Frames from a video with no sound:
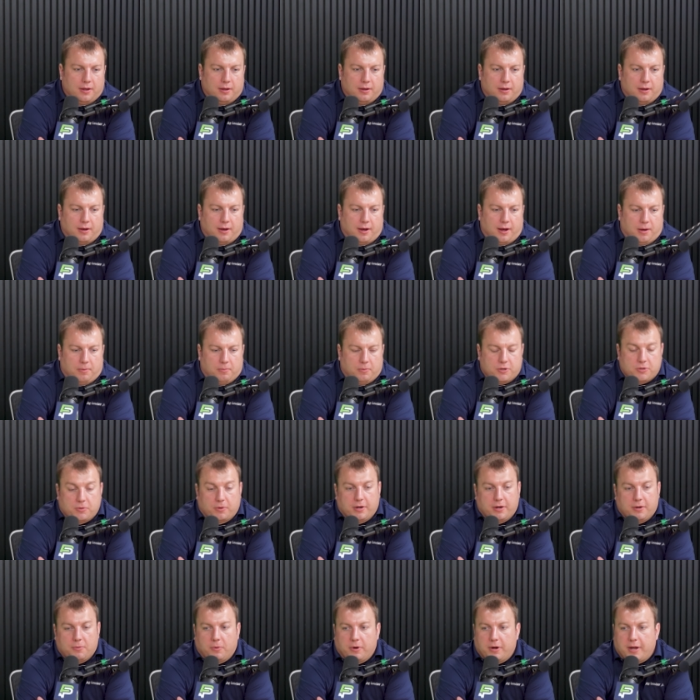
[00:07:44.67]
which
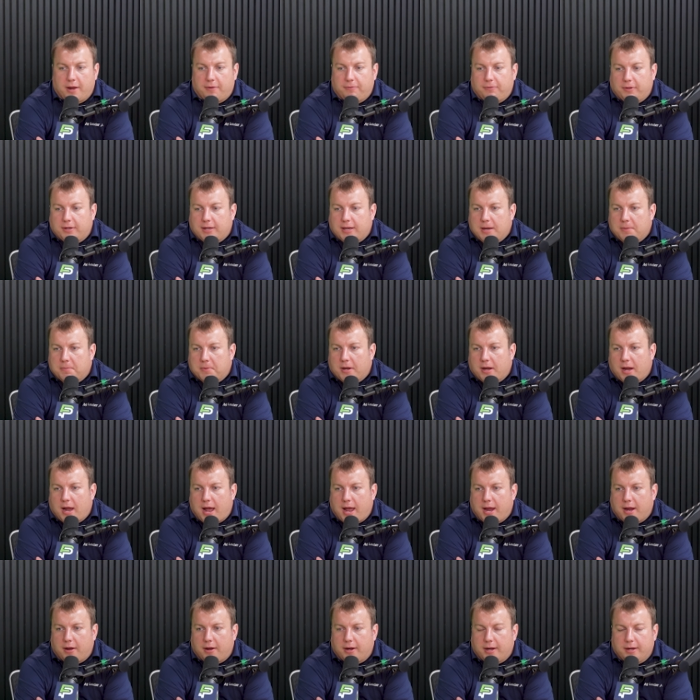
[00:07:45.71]
we're definitely keeping an
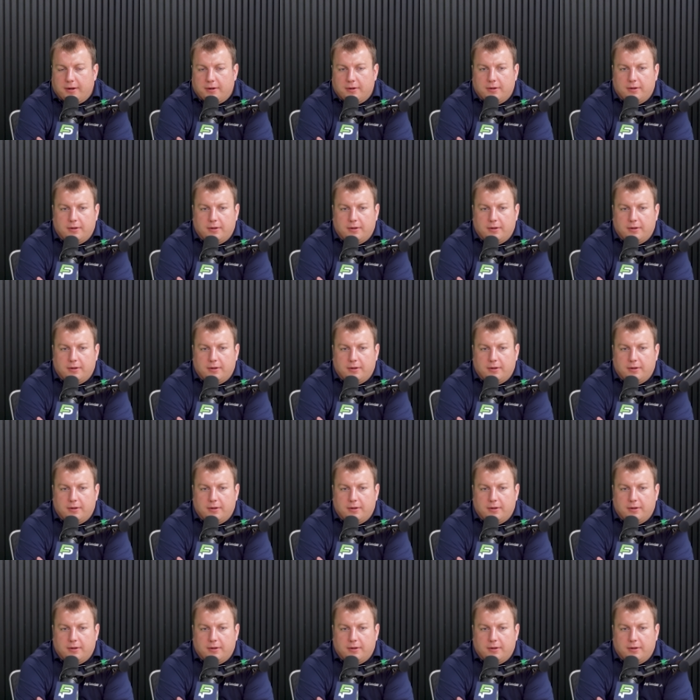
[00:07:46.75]
eye on it.